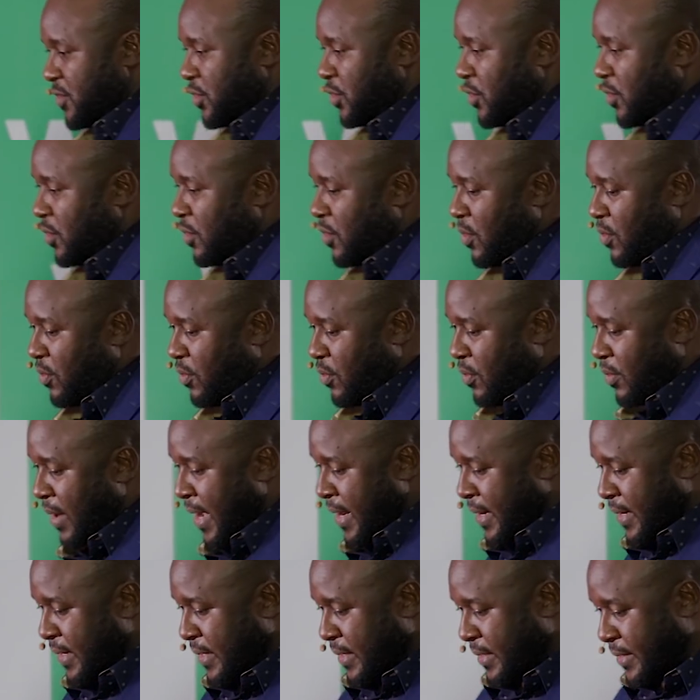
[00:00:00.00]
So
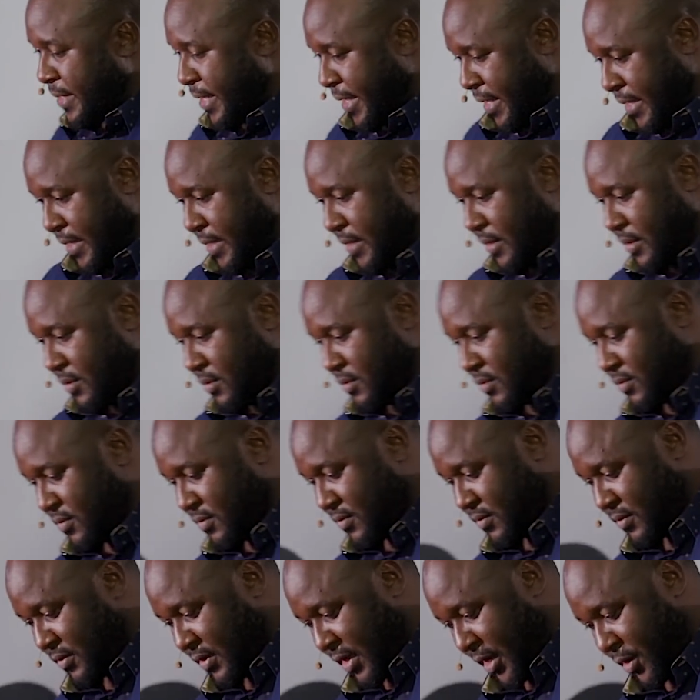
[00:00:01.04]
one day,
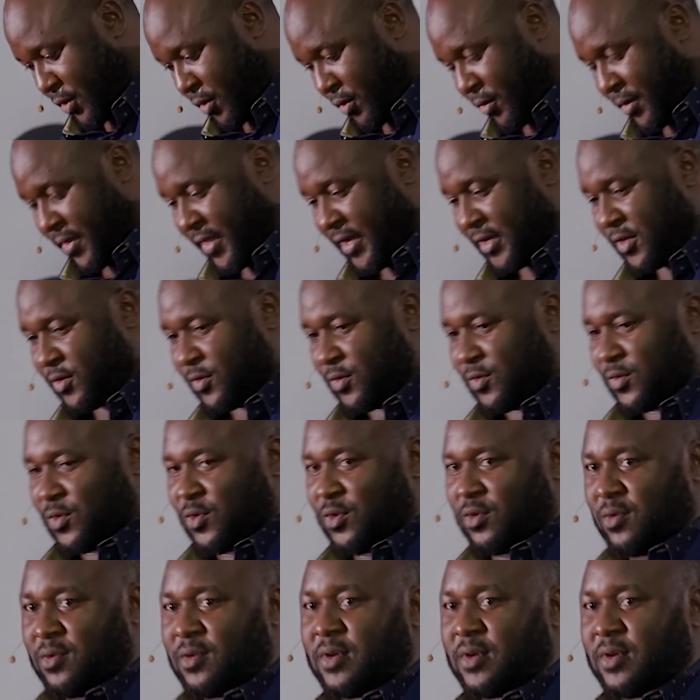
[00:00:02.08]
I don't know whether it was